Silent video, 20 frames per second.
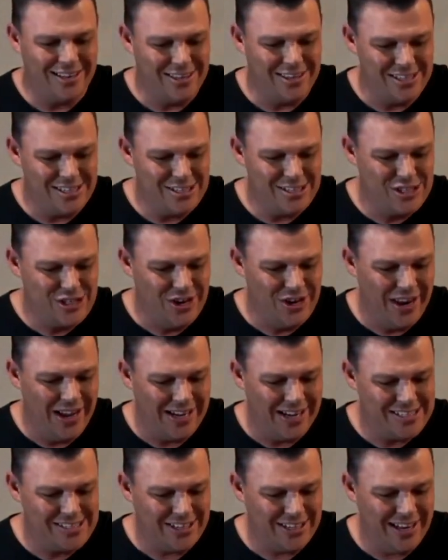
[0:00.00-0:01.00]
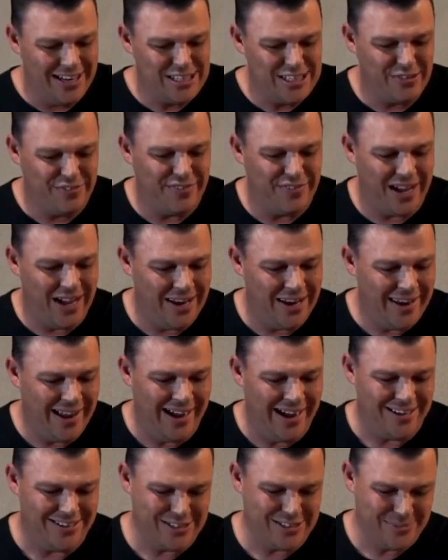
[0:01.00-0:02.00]
this tonight. So let's find
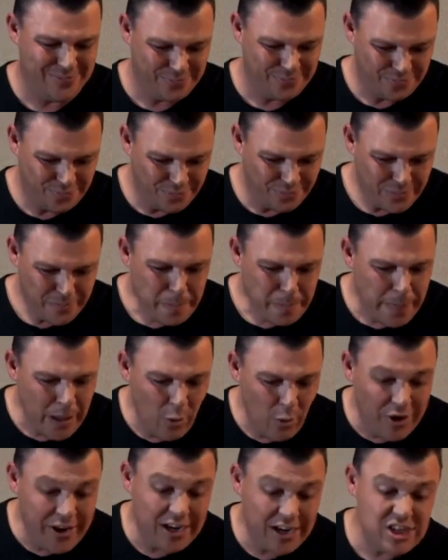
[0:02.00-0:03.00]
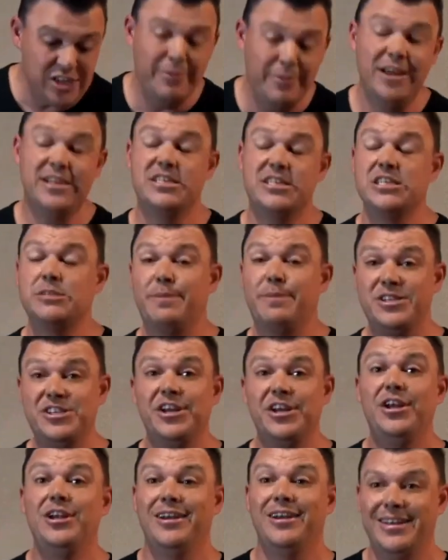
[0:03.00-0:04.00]
out. What actually makes this
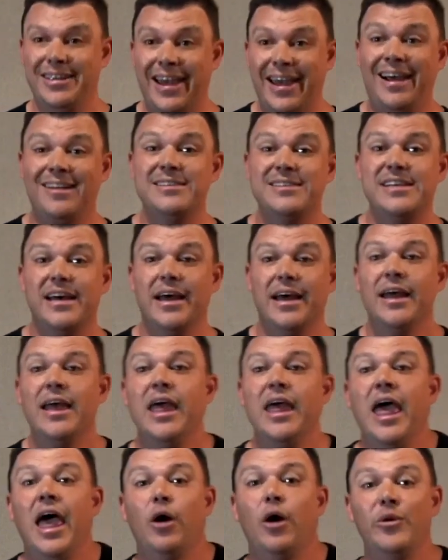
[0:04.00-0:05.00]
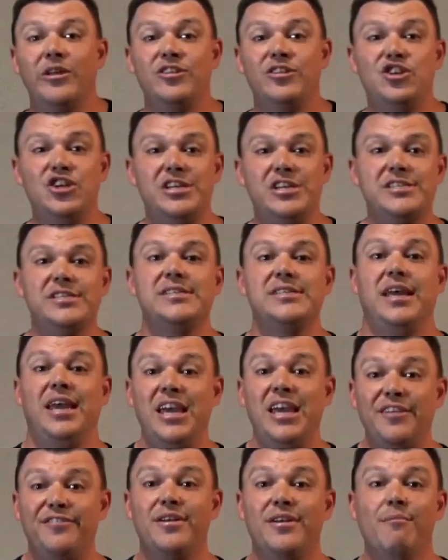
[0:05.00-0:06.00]
particular encounter with Jesus
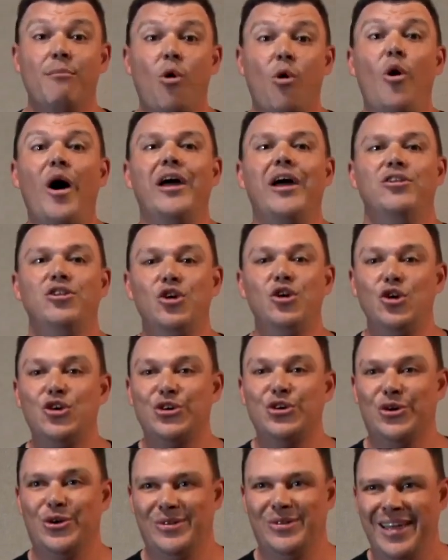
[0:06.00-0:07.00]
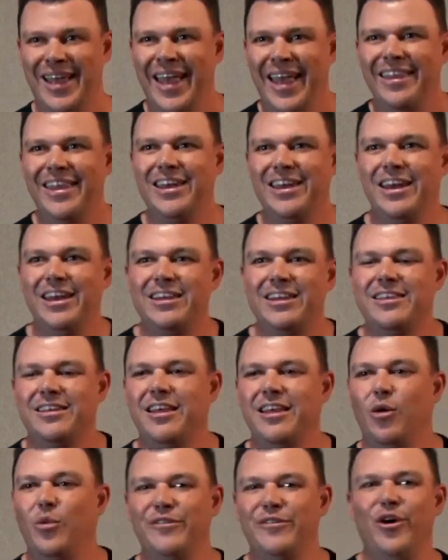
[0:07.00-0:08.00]
even more unusual than anything
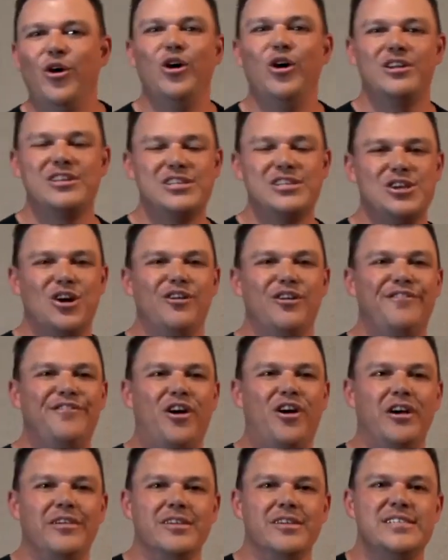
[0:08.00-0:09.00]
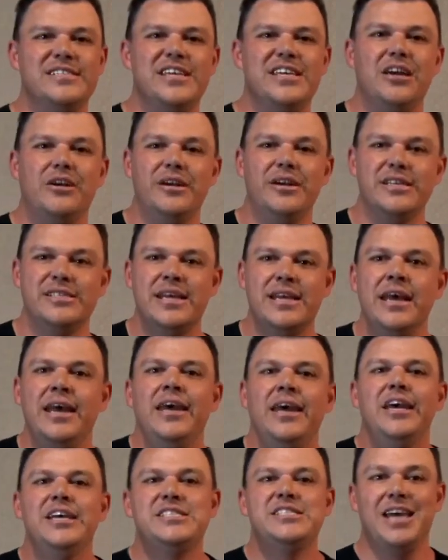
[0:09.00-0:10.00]
that we've heard so far in the series
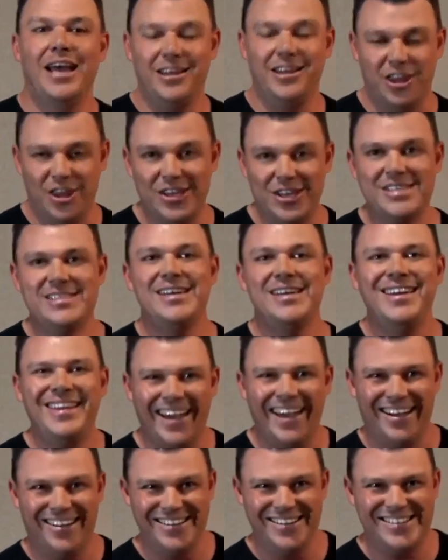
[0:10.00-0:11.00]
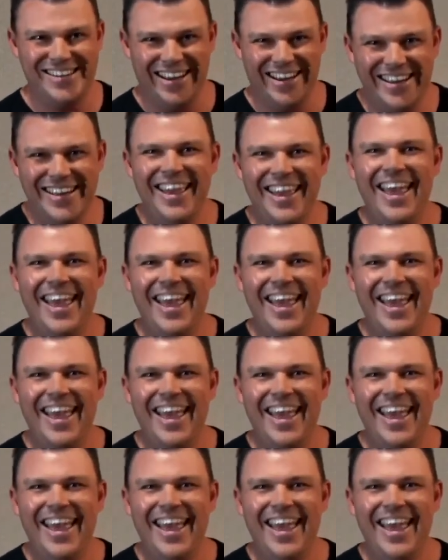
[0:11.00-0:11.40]
is that this encounter